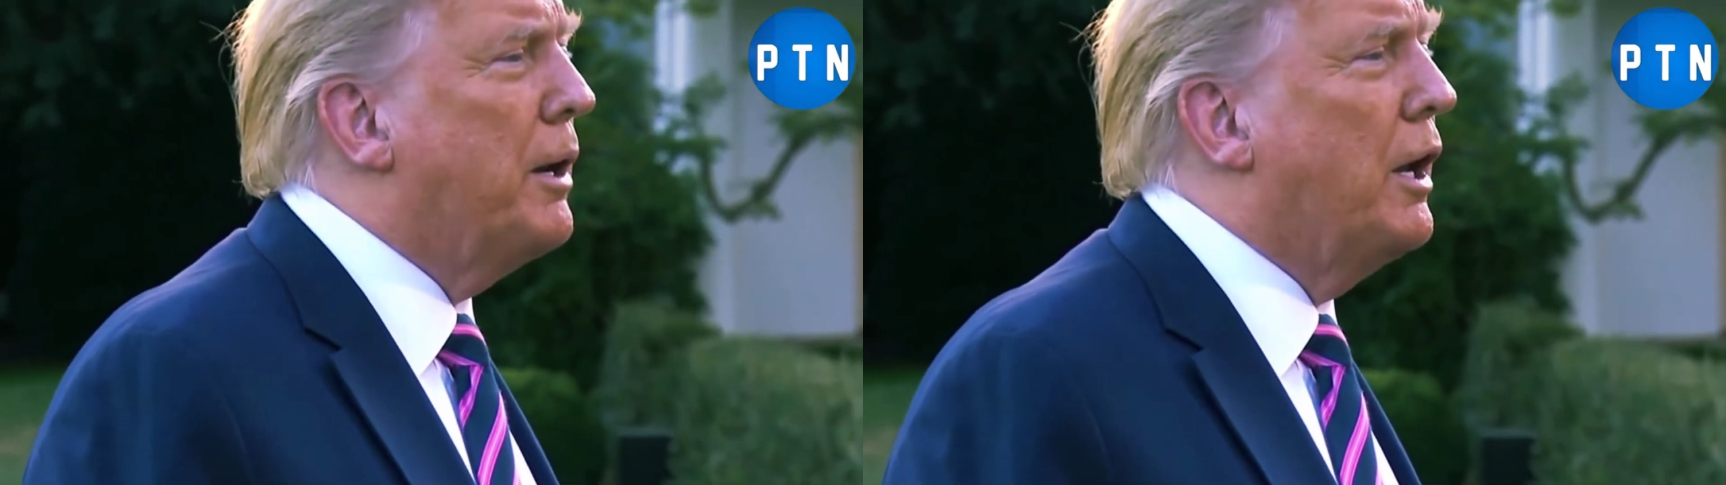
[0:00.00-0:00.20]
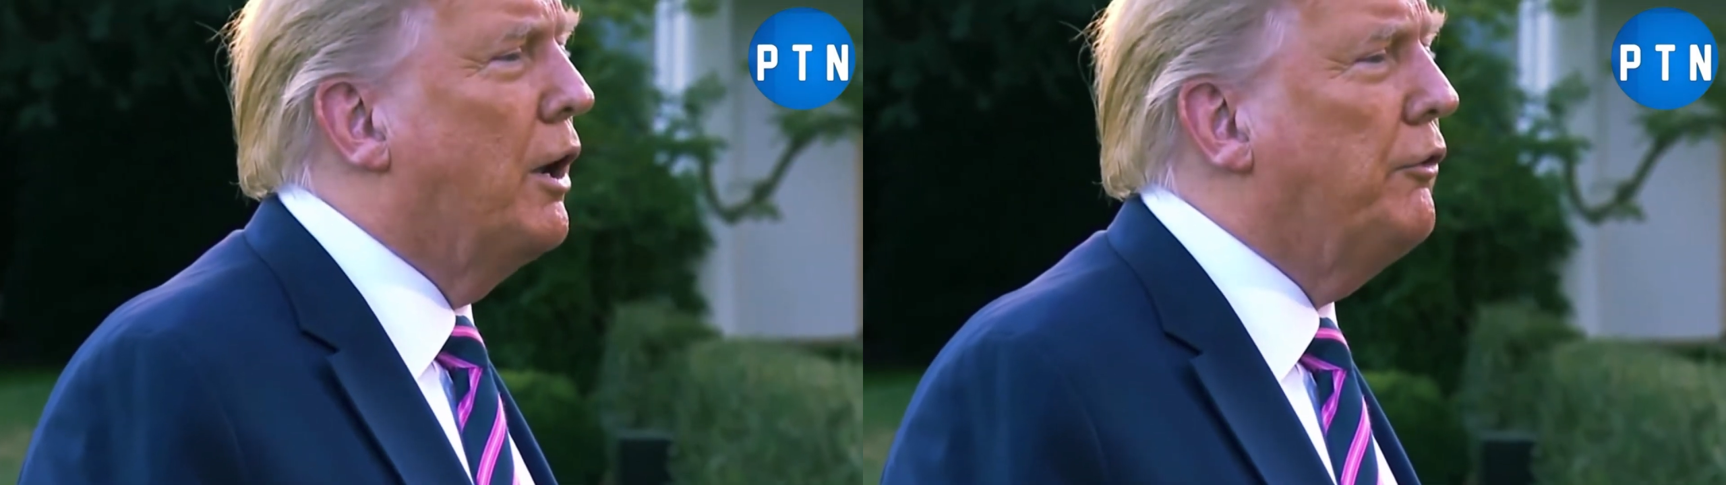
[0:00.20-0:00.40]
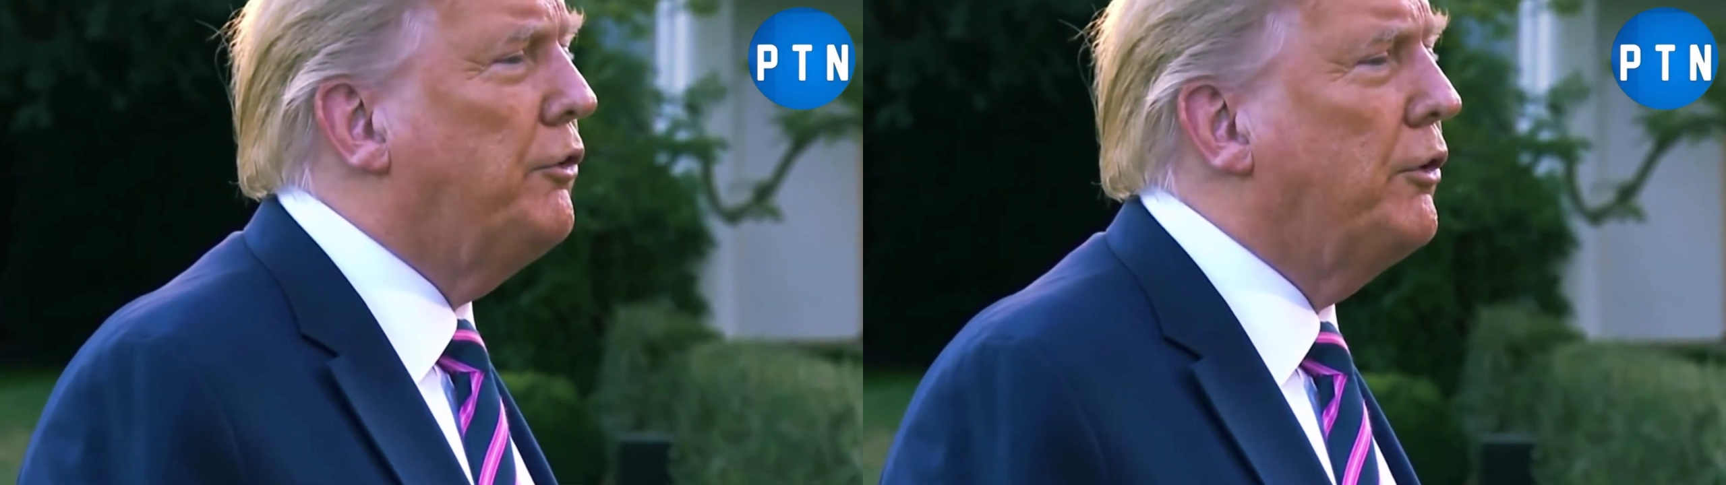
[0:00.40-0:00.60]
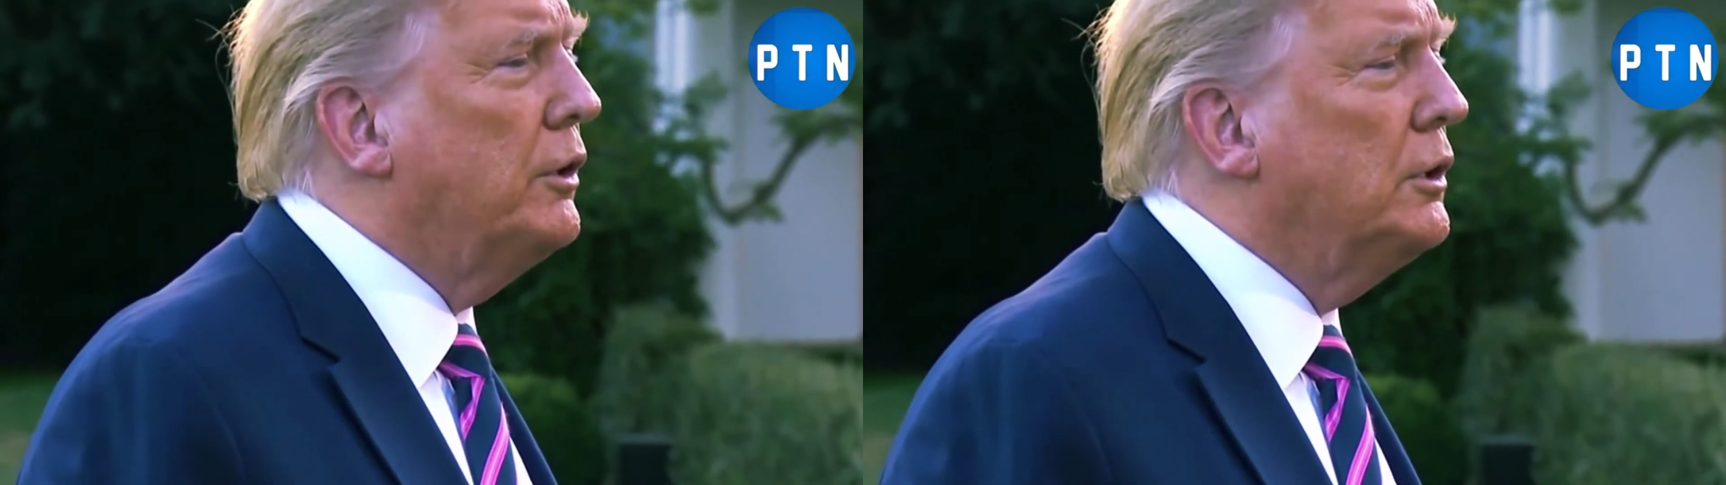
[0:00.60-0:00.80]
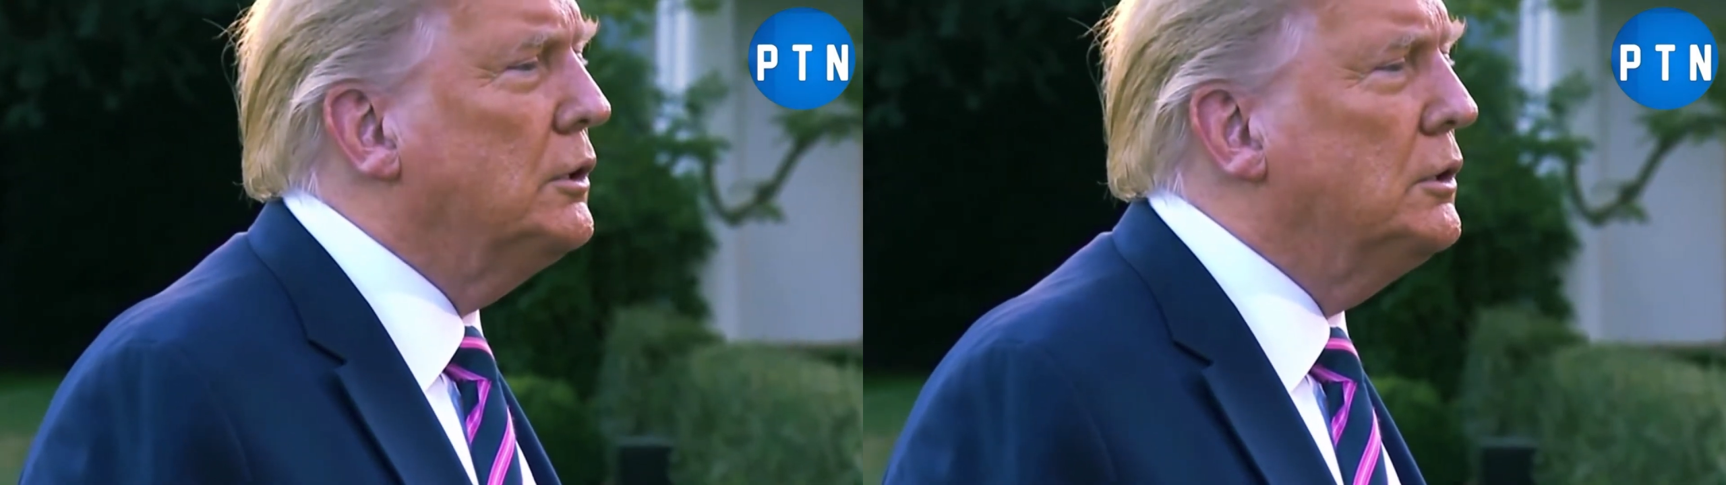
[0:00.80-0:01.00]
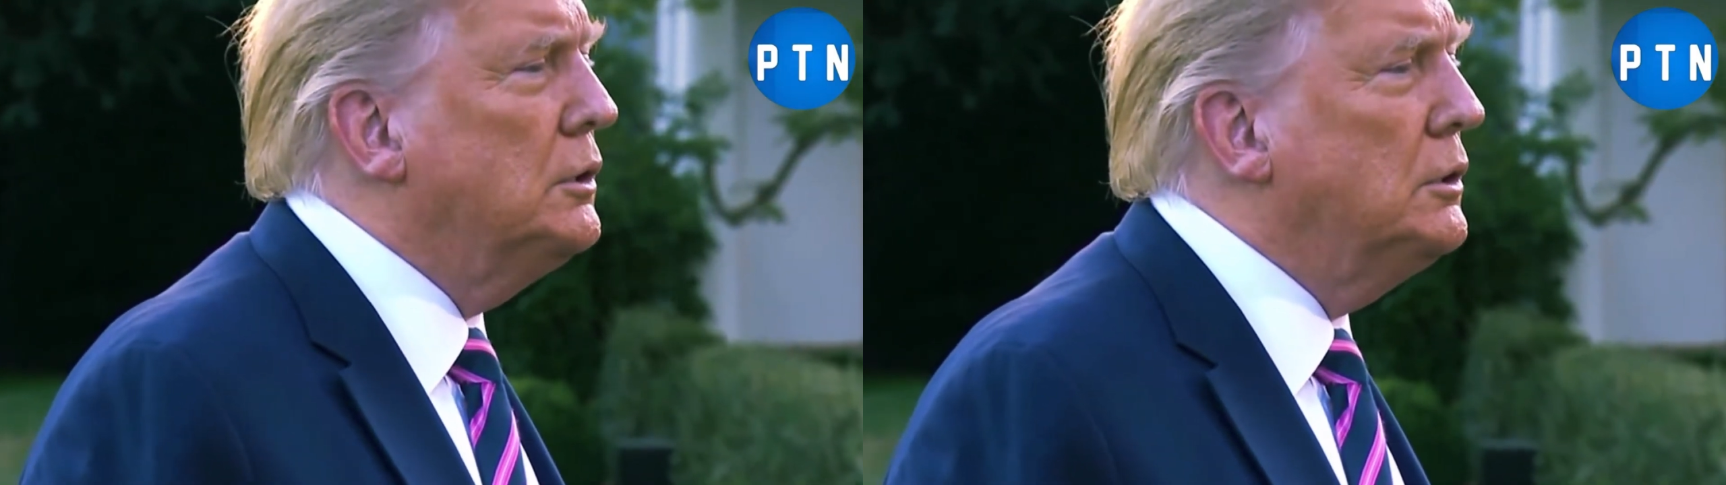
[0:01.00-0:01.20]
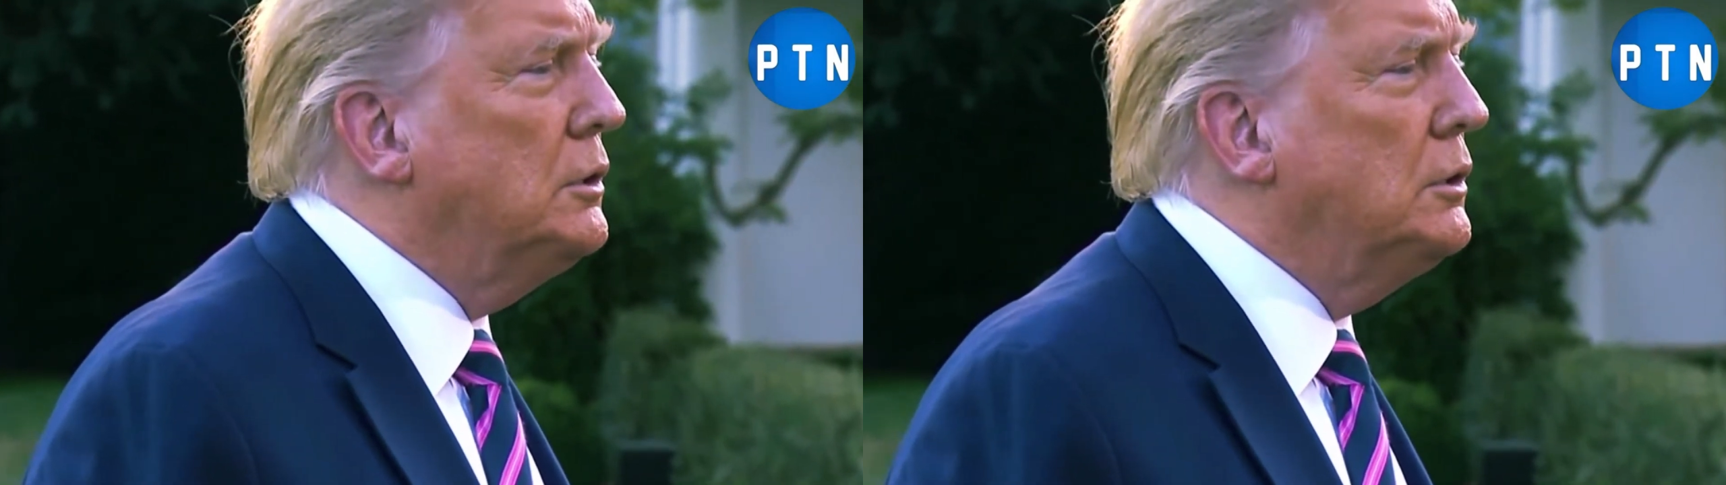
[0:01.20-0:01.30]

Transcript: among other things,